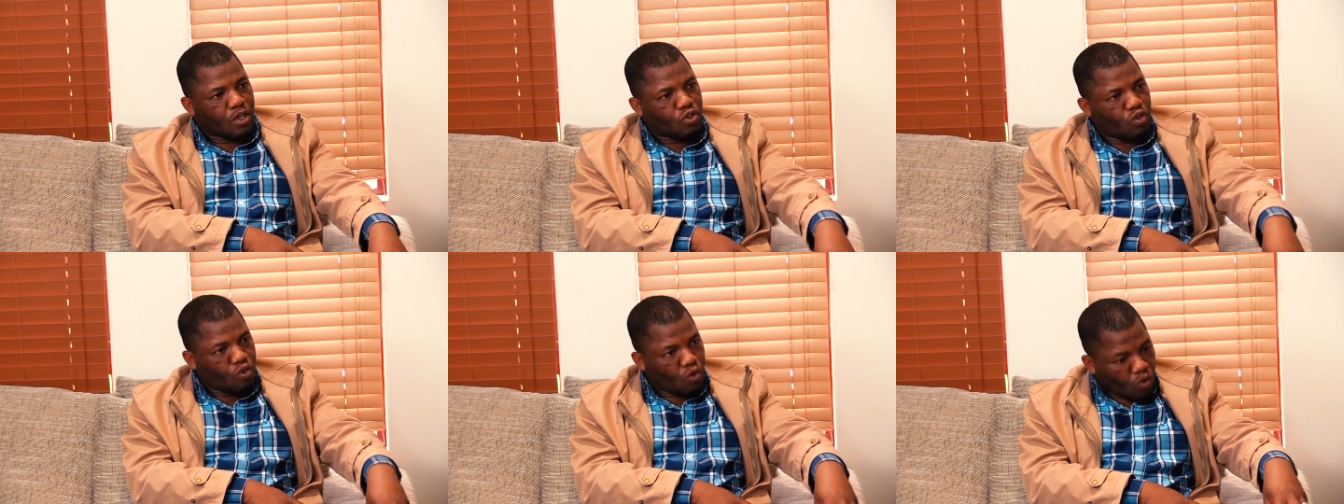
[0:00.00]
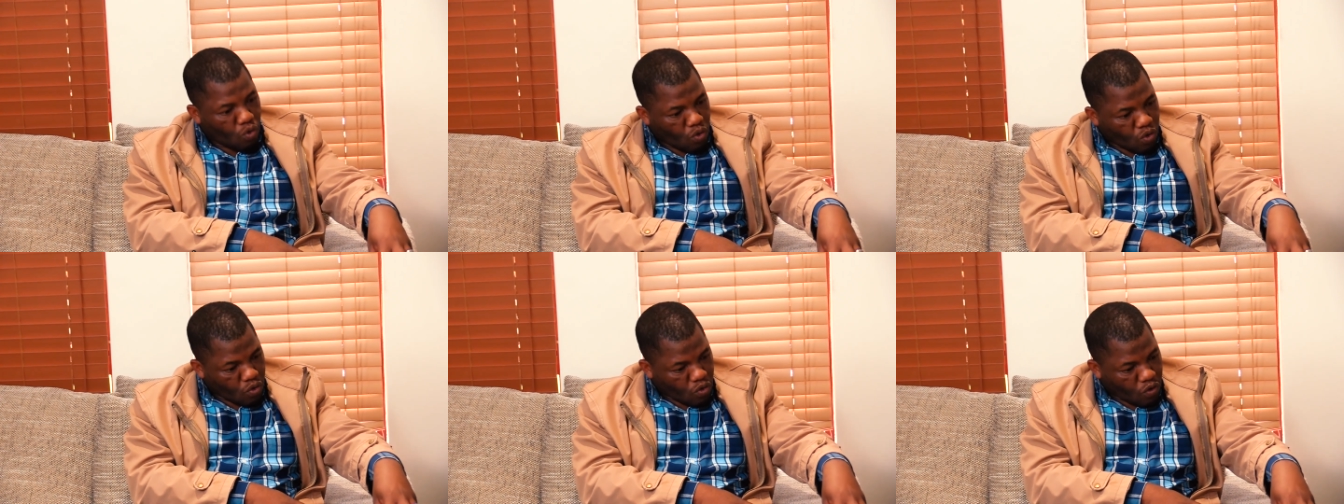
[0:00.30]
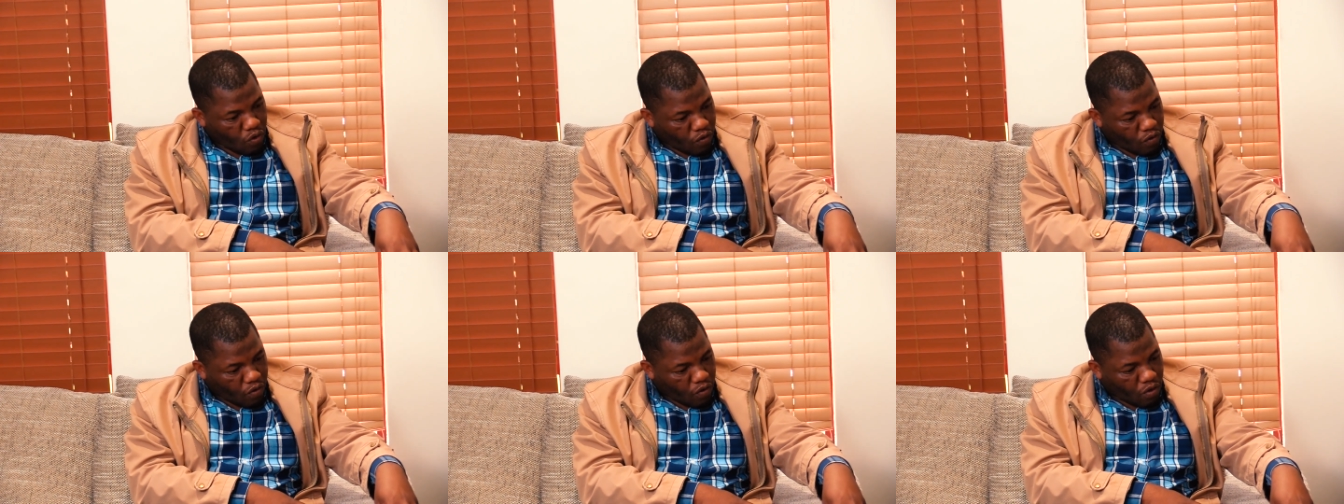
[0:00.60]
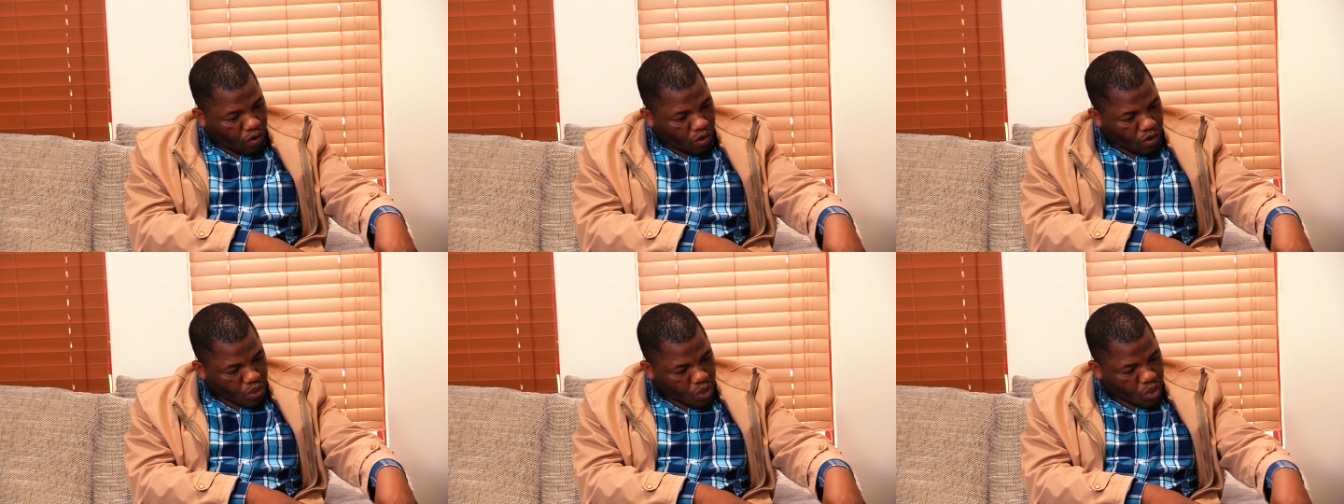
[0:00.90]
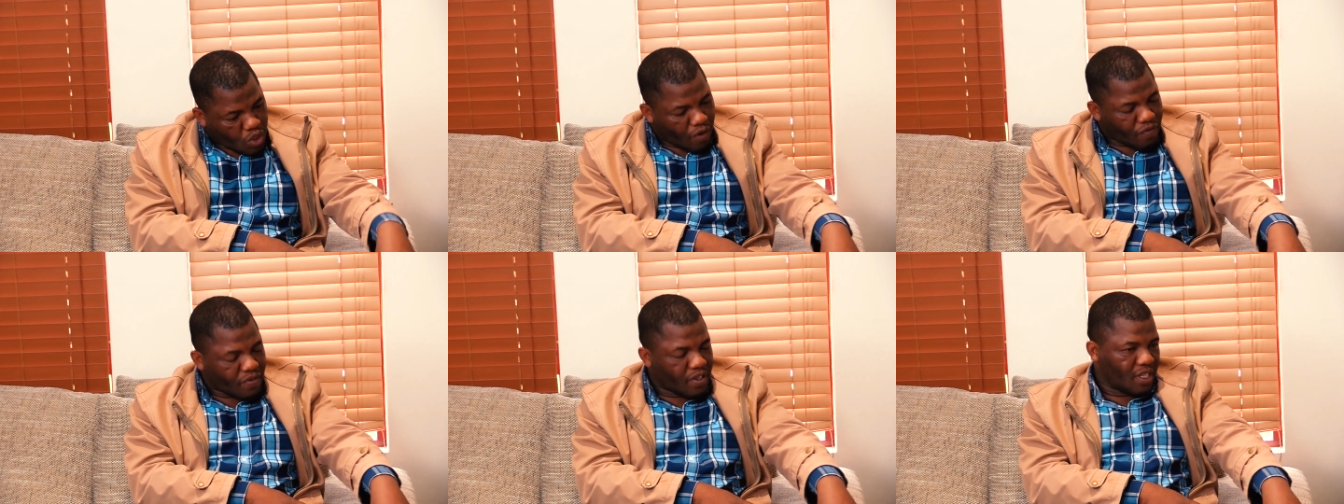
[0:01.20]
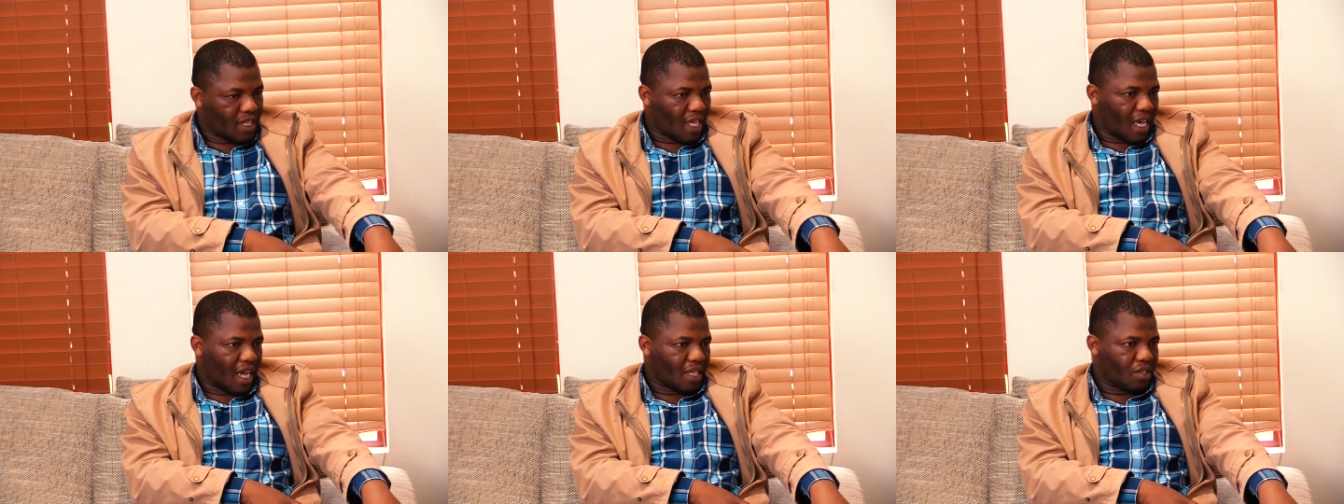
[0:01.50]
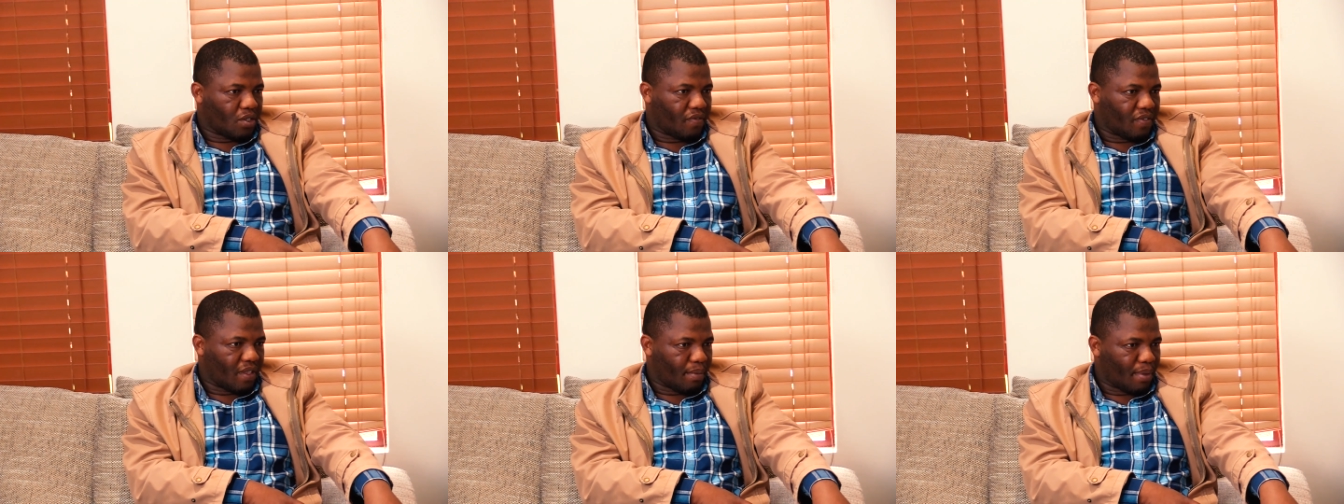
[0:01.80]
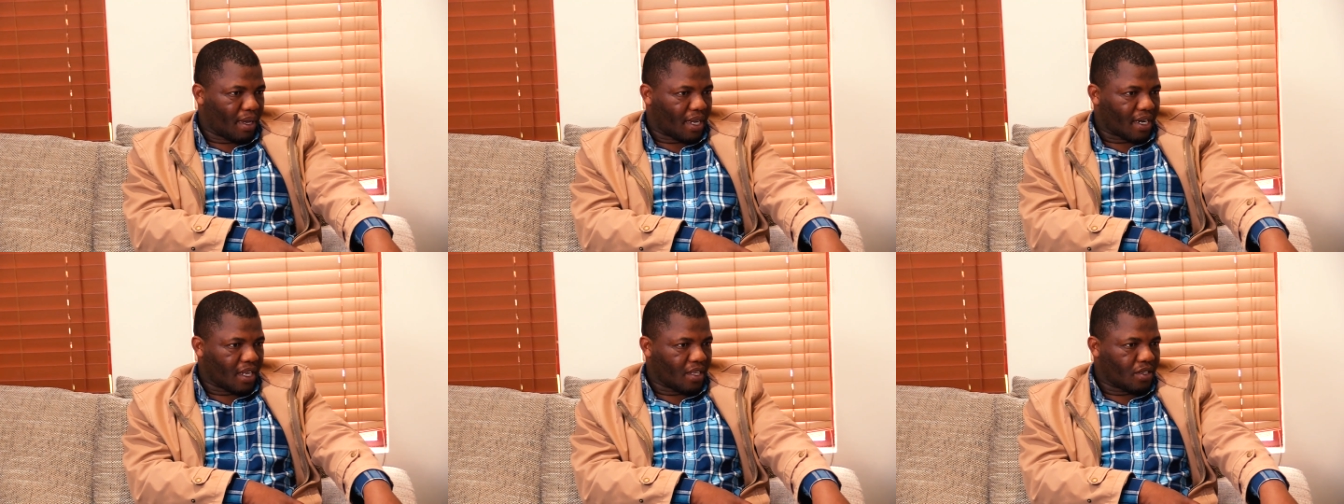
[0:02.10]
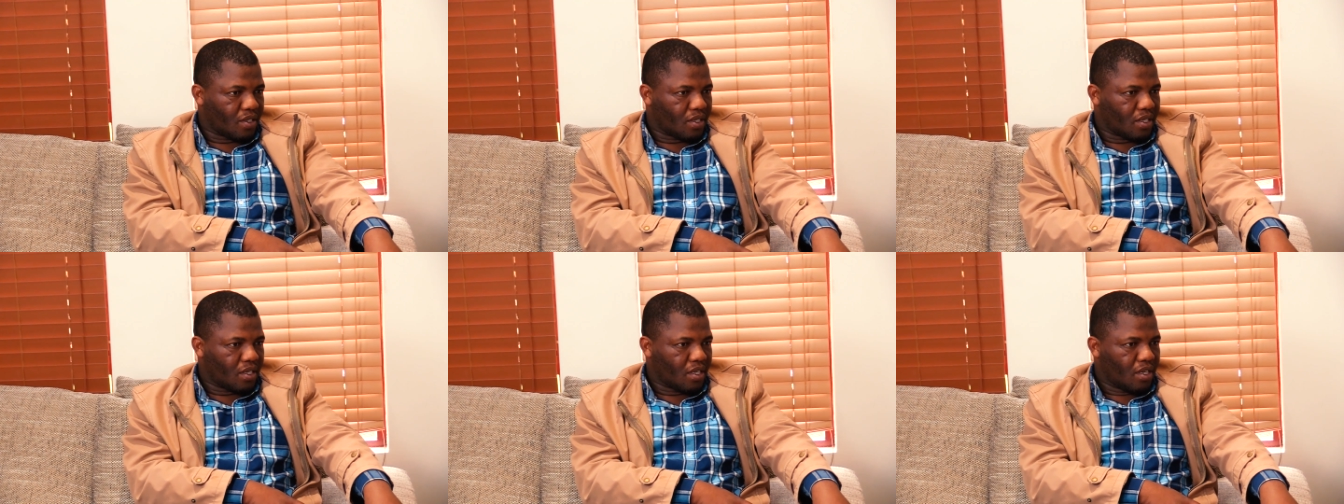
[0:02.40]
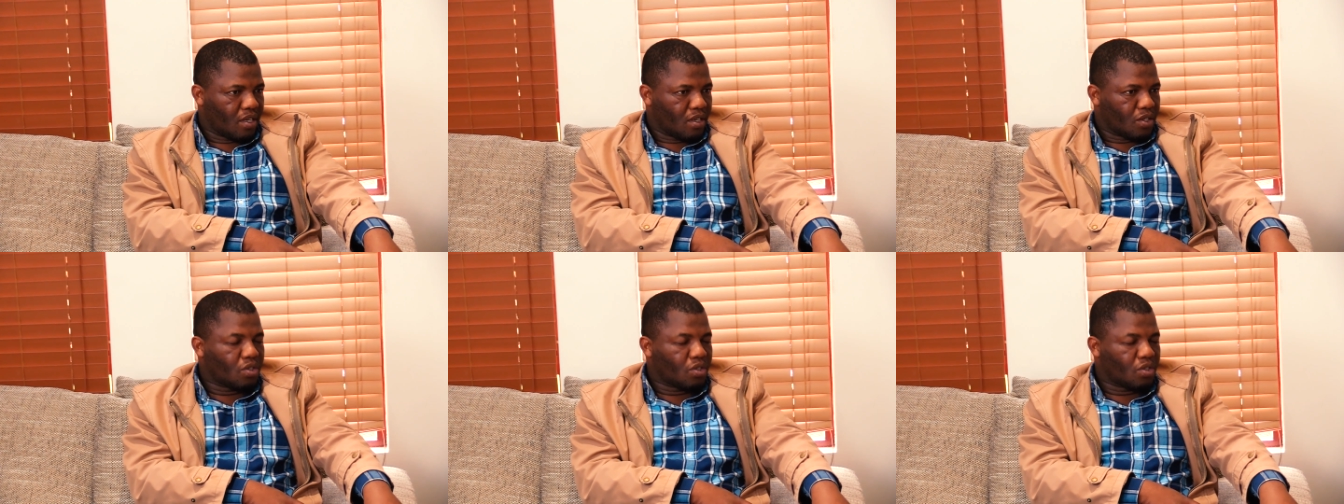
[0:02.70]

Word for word: to soften the hearts of the parents